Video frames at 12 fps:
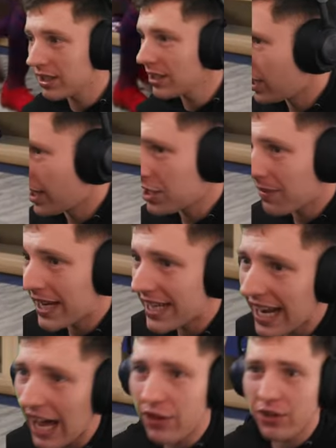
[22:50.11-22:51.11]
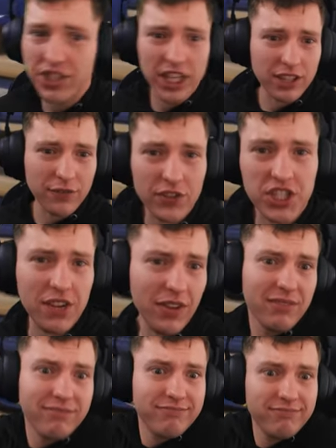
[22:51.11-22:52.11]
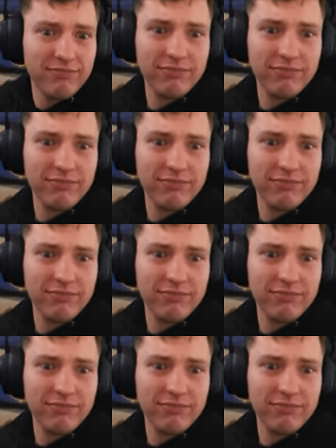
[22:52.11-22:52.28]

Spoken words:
So let's play to get out there and dick them for 7.